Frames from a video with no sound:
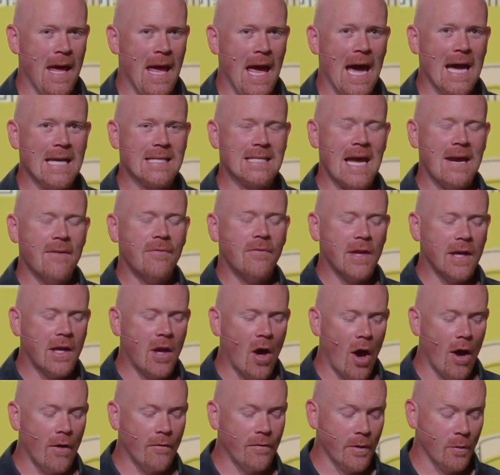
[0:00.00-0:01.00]
A safety
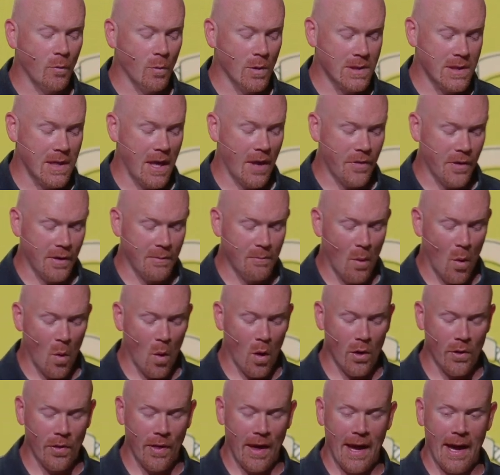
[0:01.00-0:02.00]
coffin was nothing
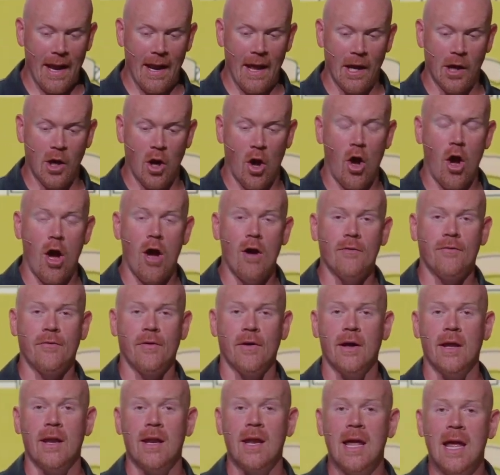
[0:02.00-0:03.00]
more than a
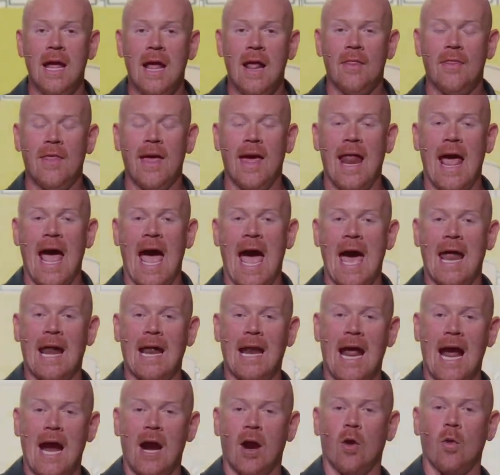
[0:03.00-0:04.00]
coffin that had
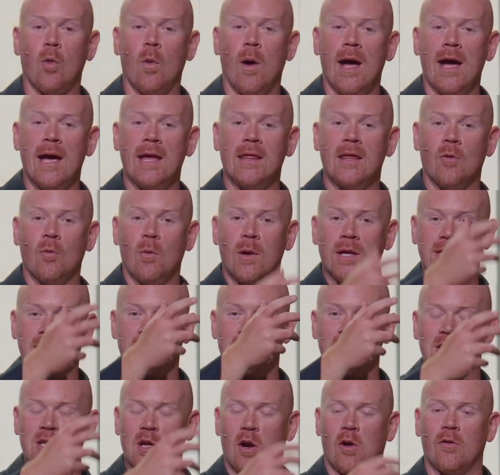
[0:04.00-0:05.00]
an airway that went to
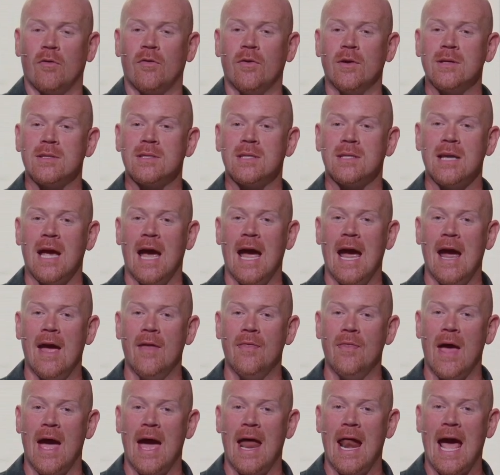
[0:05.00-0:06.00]
the surface
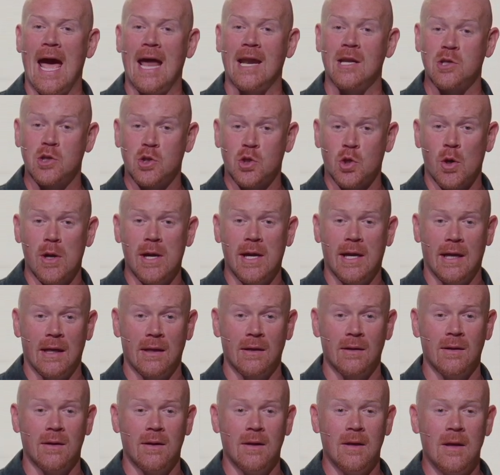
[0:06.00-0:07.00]
and that had a string.
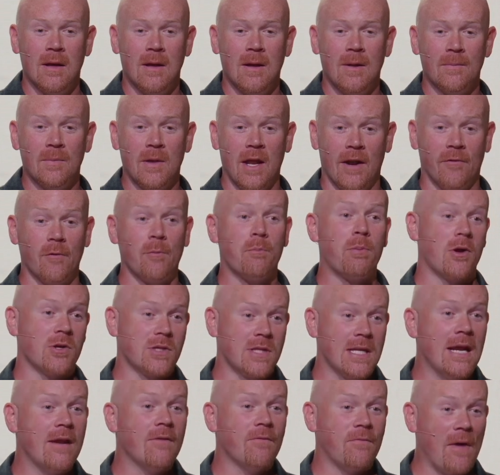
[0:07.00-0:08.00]
That if a
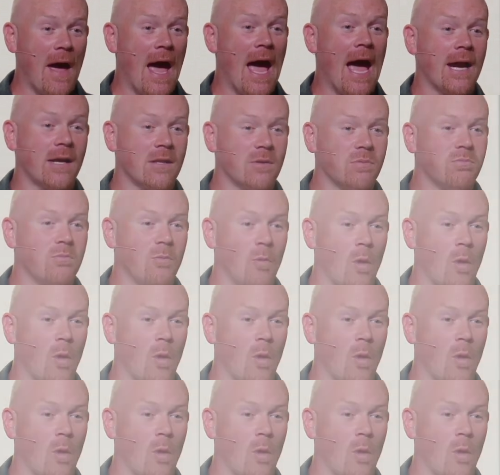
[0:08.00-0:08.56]
person, in fact,